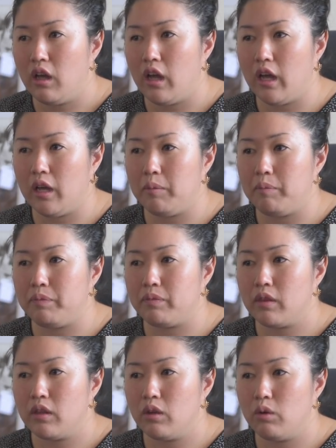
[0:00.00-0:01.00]

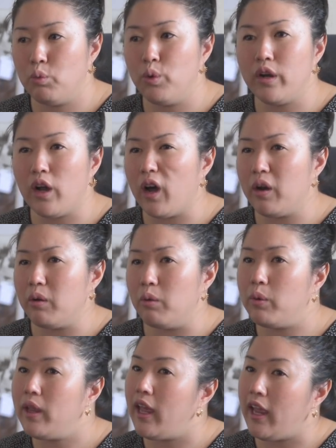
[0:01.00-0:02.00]
were not
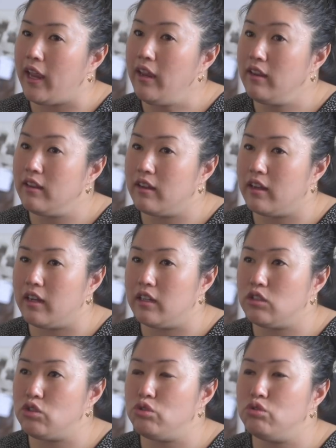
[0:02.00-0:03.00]
okay
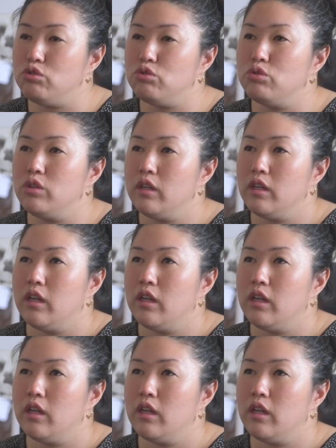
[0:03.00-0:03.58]
to